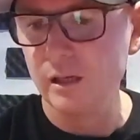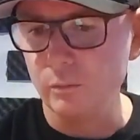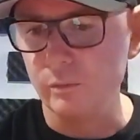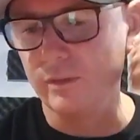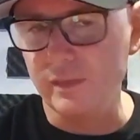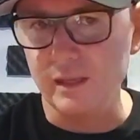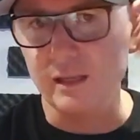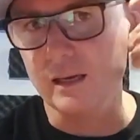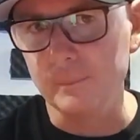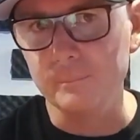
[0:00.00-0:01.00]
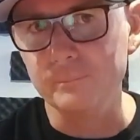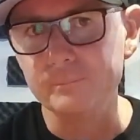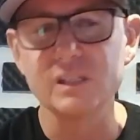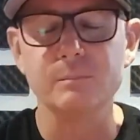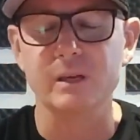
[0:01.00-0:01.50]
with the
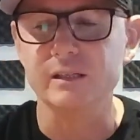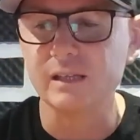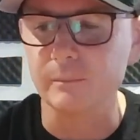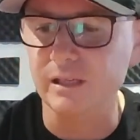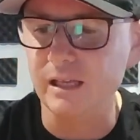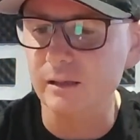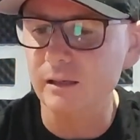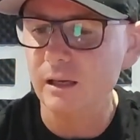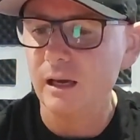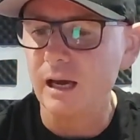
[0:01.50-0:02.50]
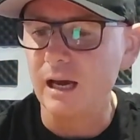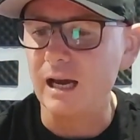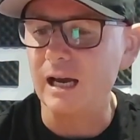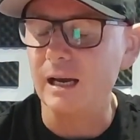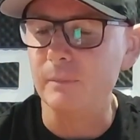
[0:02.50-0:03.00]
speakers coming down,
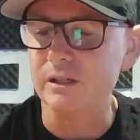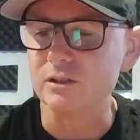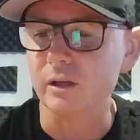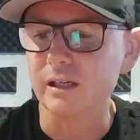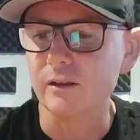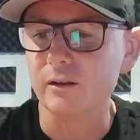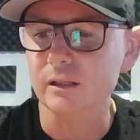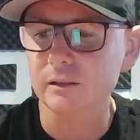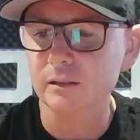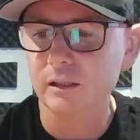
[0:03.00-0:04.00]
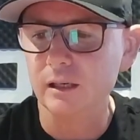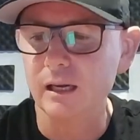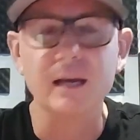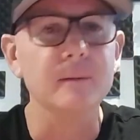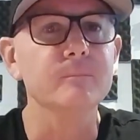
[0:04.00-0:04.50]
much like other
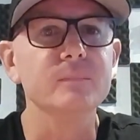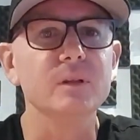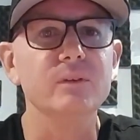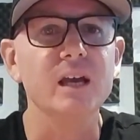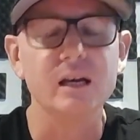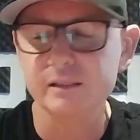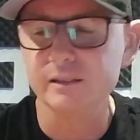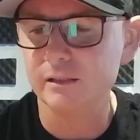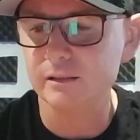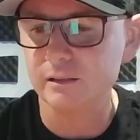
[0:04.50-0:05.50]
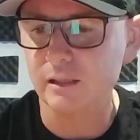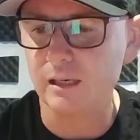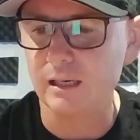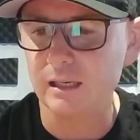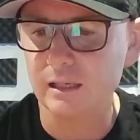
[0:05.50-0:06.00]
VR headsets
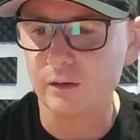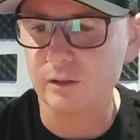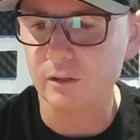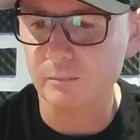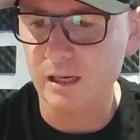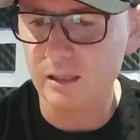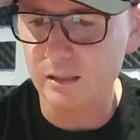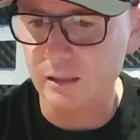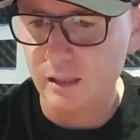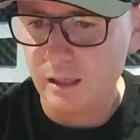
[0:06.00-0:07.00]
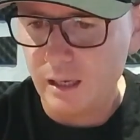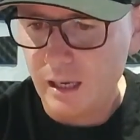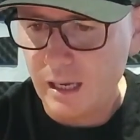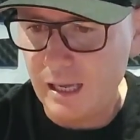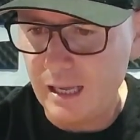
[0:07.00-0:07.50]
currently on the market.
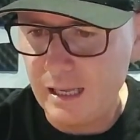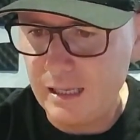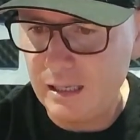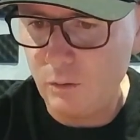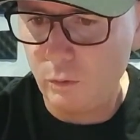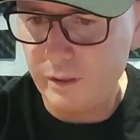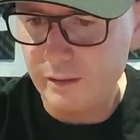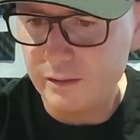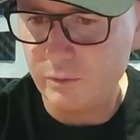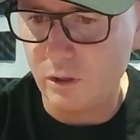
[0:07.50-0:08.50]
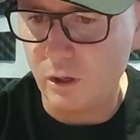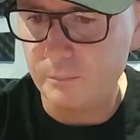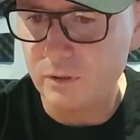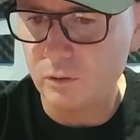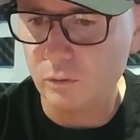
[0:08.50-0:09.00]
What else we got?
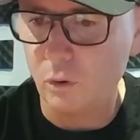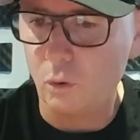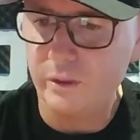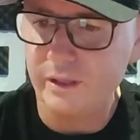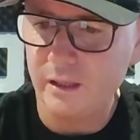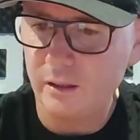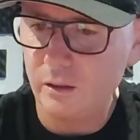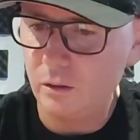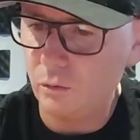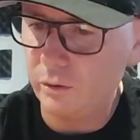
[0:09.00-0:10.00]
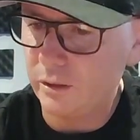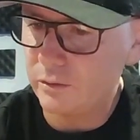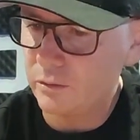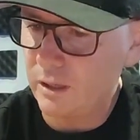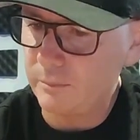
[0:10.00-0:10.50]
Optical audio
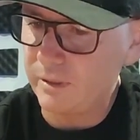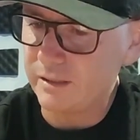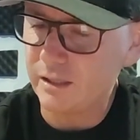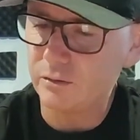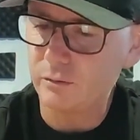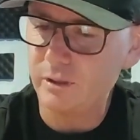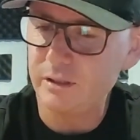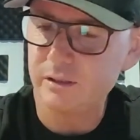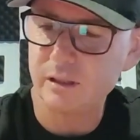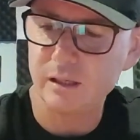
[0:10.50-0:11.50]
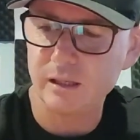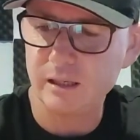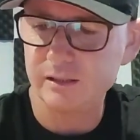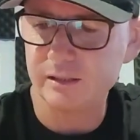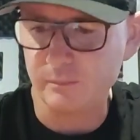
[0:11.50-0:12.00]
strap accessories.
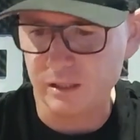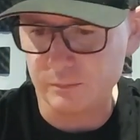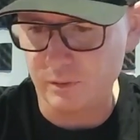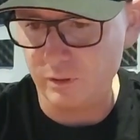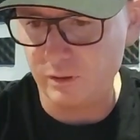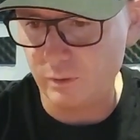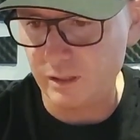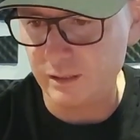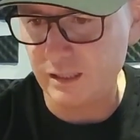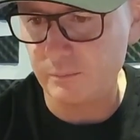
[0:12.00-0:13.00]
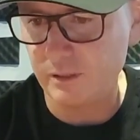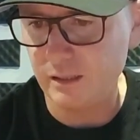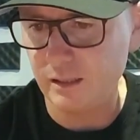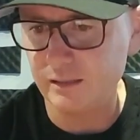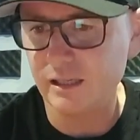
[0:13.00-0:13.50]
So that must be with the one
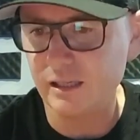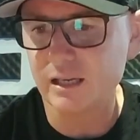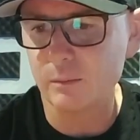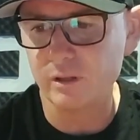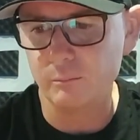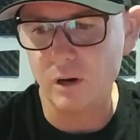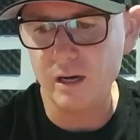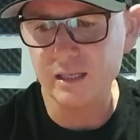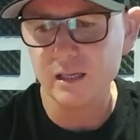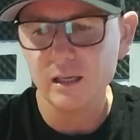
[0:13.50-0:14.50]
coming. It does come with a mic.